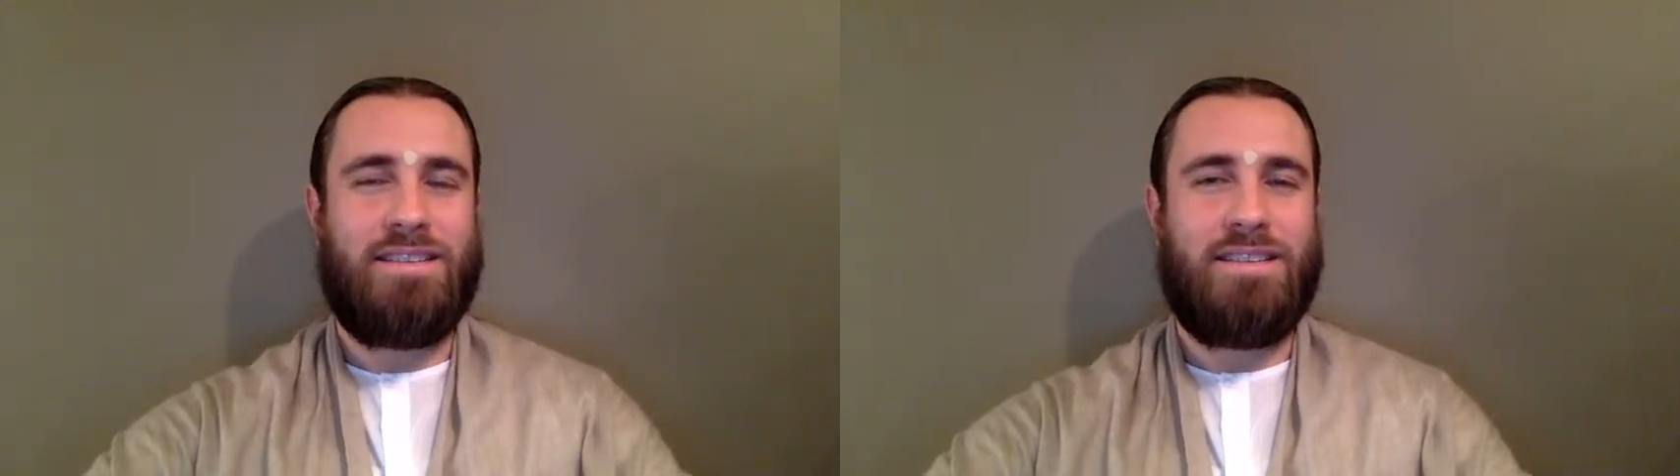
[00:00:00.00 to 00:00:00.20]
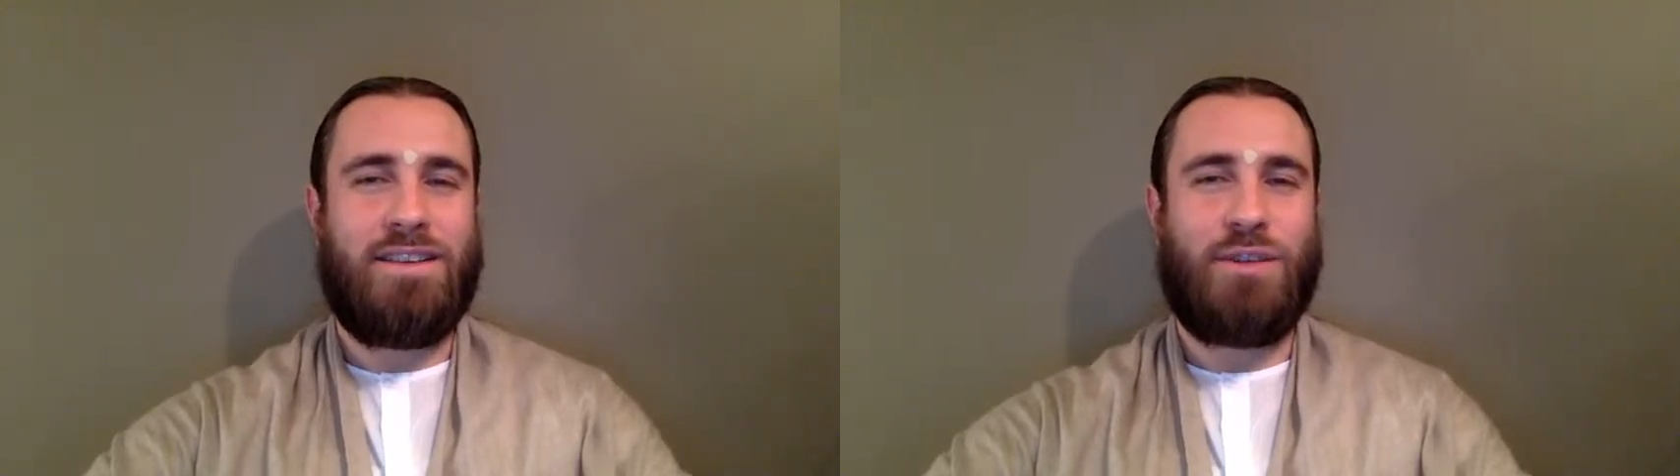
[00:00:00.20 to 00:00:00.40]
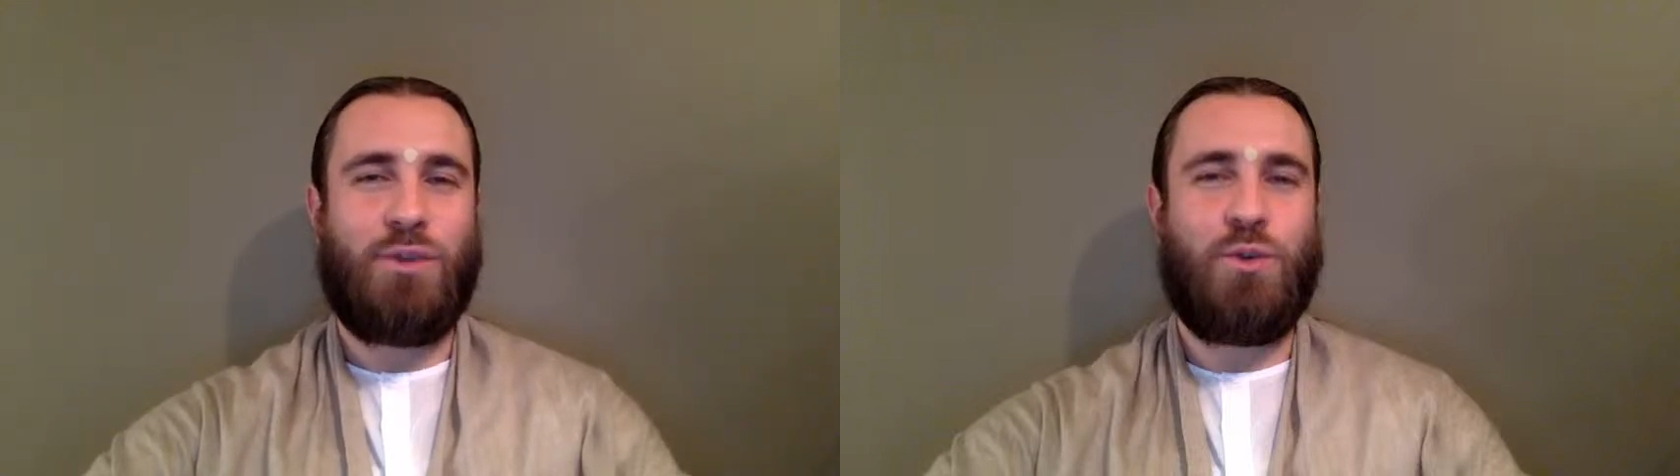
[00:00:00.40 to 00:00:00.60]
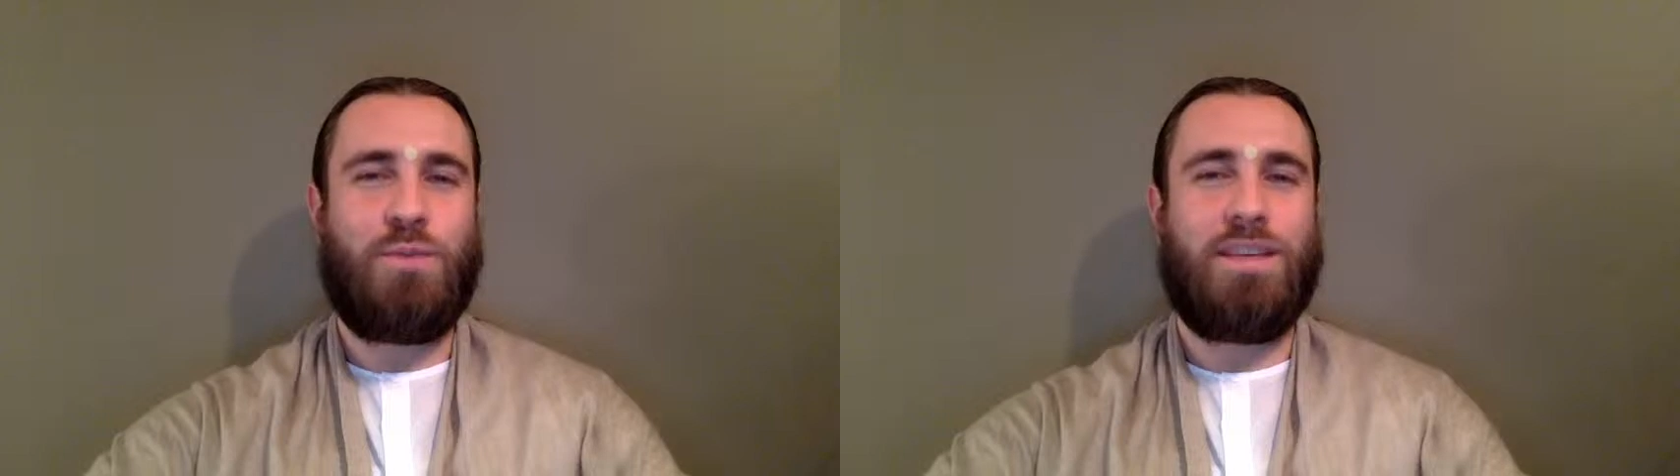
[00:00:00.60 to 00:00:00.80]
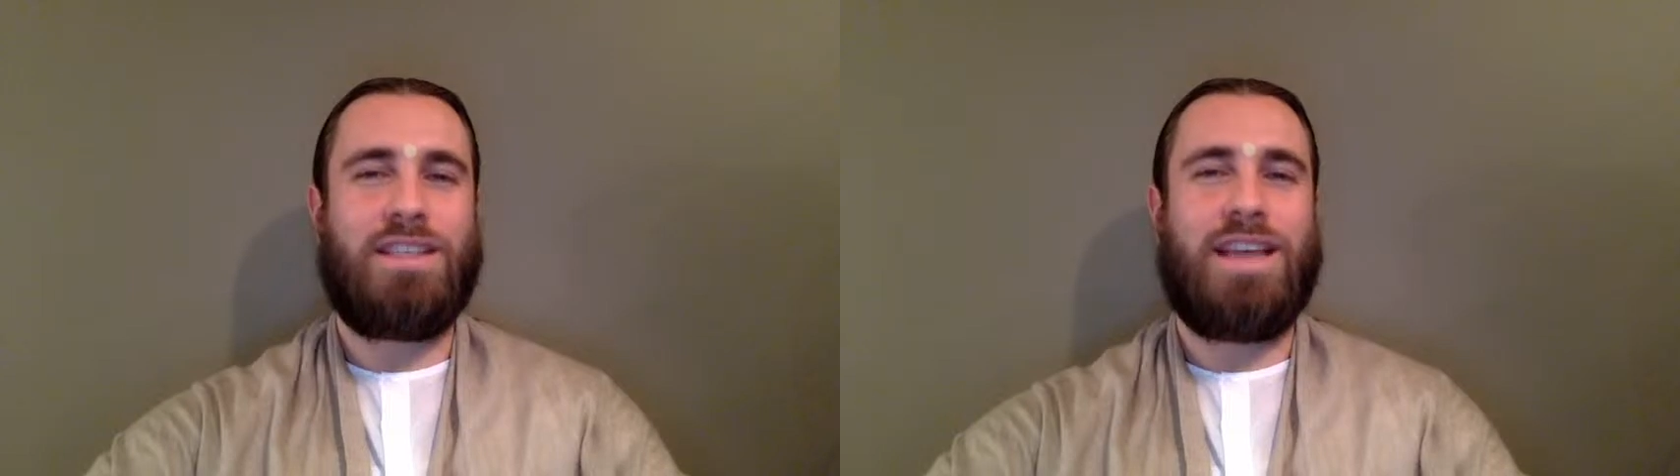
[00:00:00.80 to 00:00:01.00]

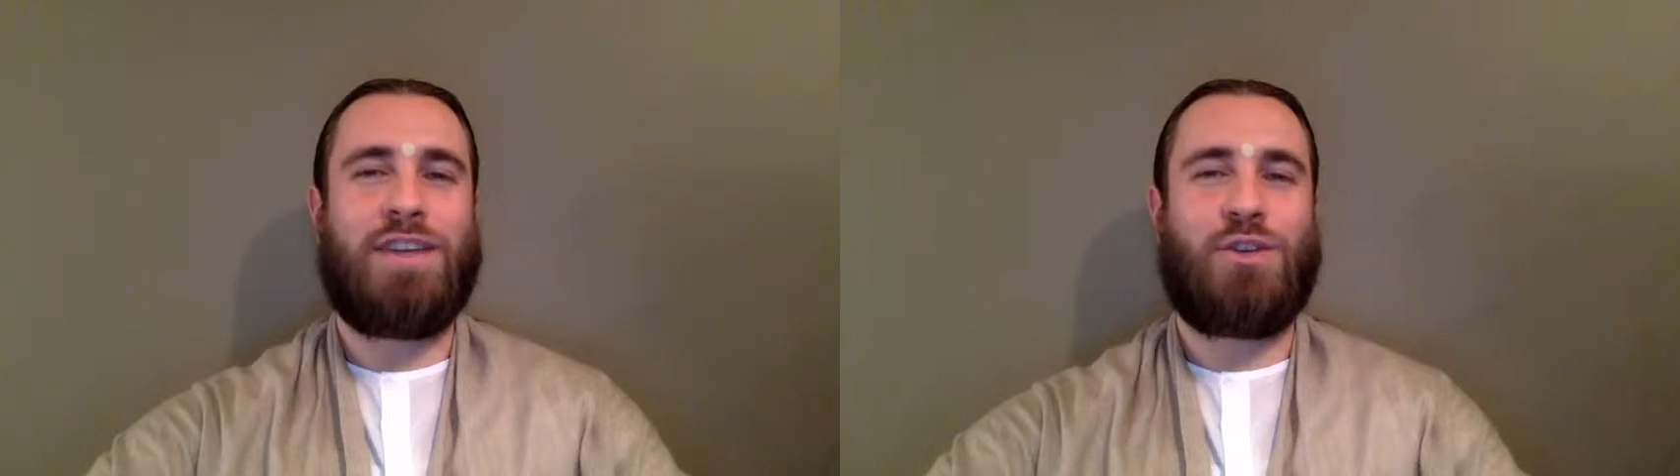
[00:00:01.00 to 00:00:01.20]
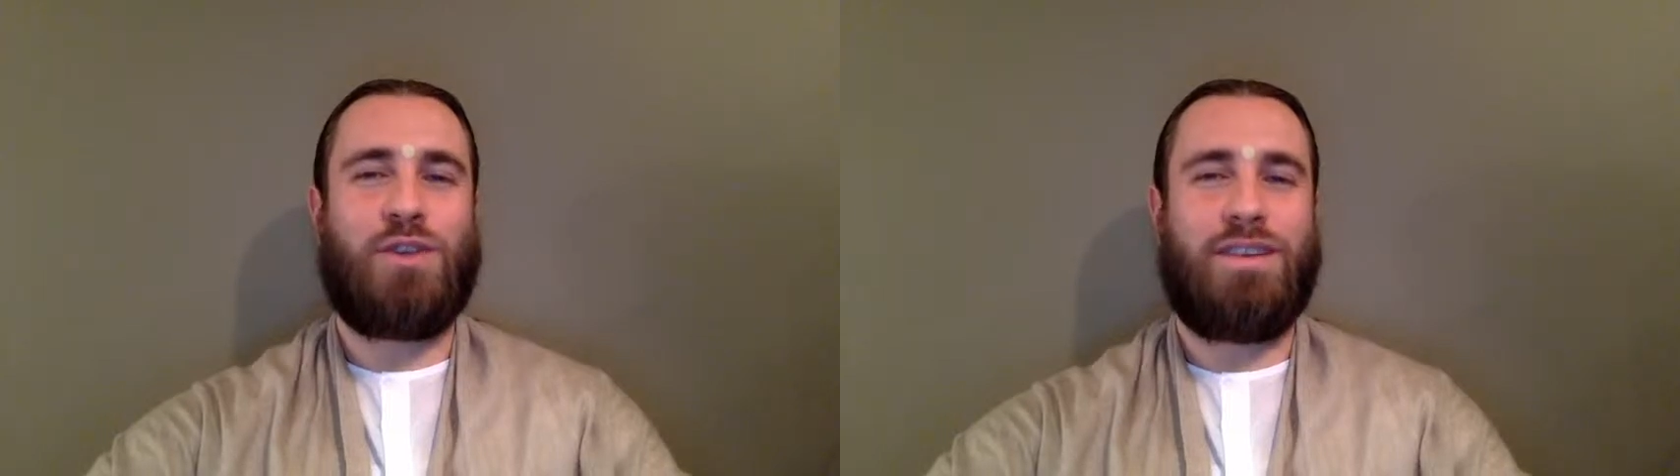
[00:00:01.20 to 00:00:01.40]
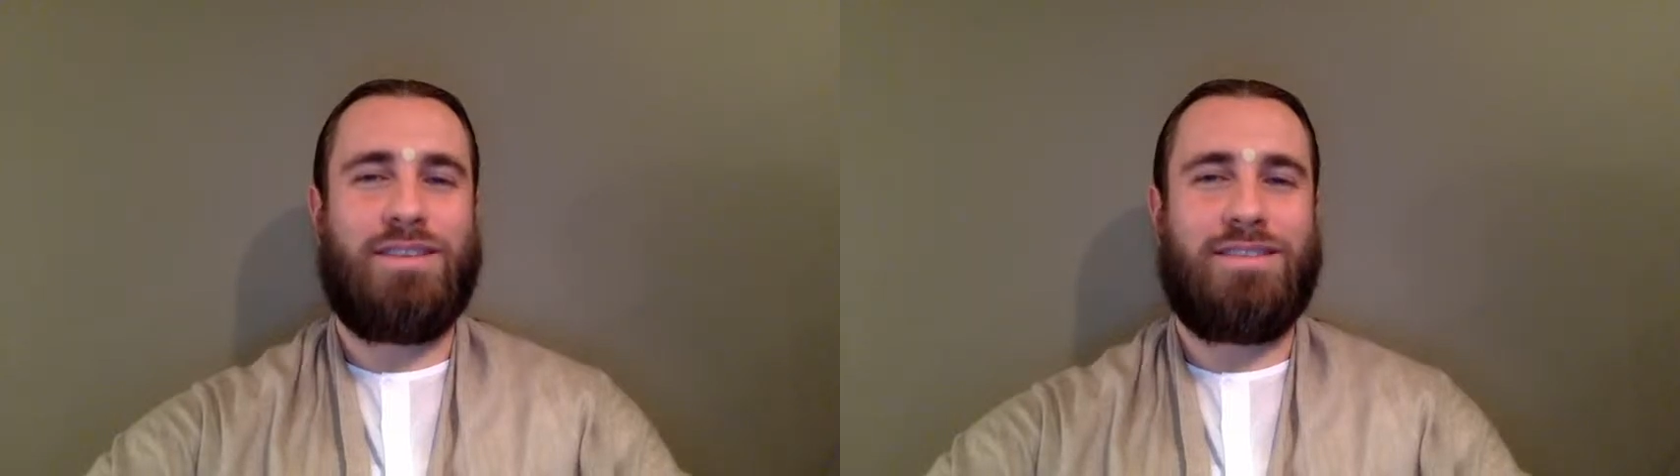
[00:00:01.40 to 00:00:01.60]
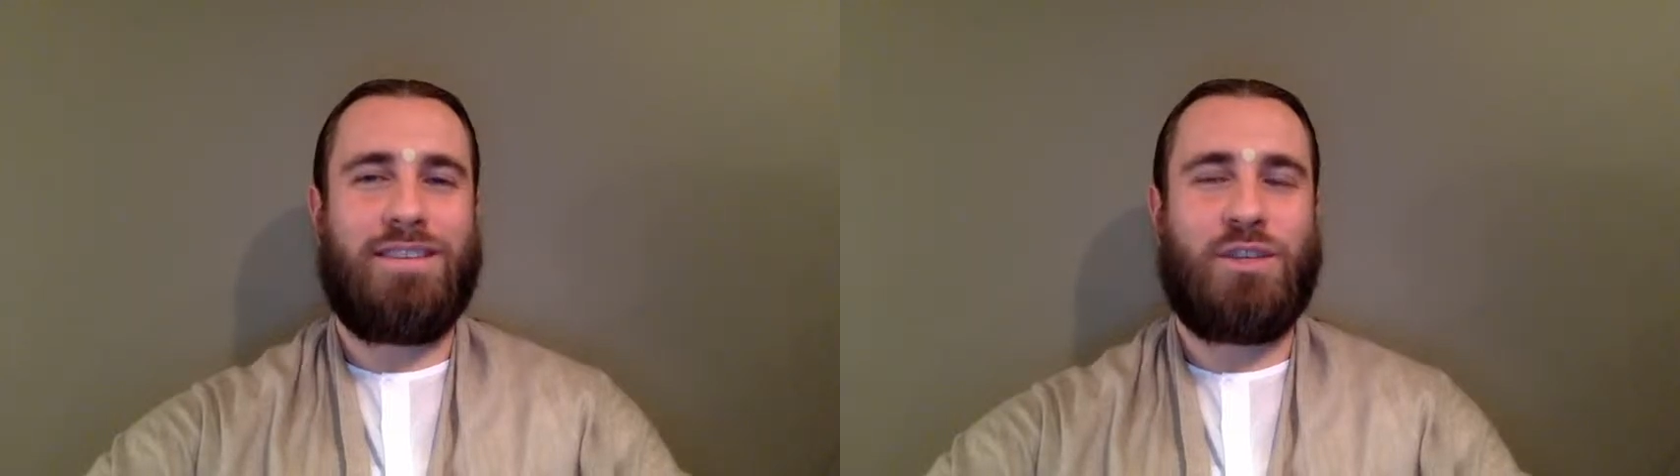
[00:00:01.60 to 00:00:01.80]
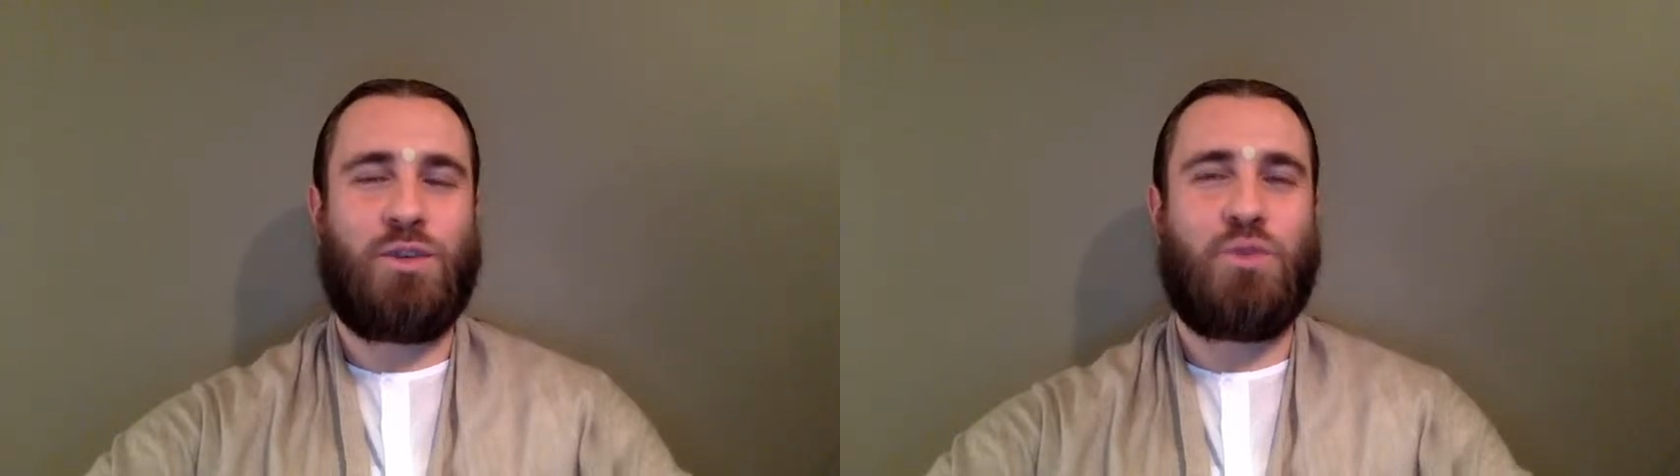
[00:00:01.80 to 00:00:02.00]
resumed his